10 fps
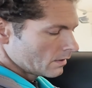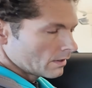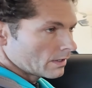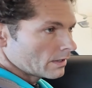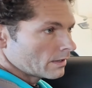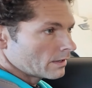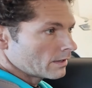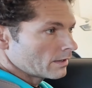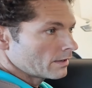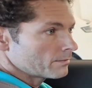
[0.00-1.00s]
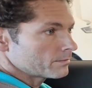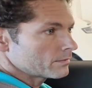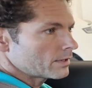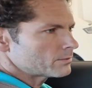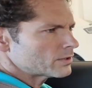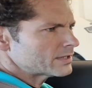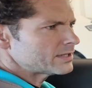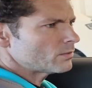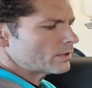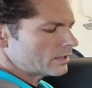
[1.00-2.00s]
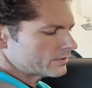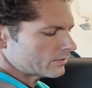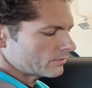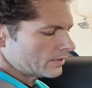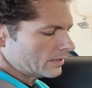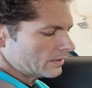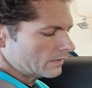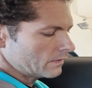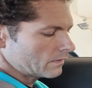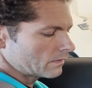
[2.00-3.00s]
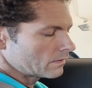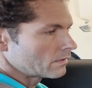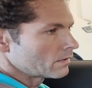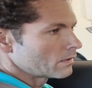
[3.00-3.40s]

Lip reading: I'm trying to see what else there is.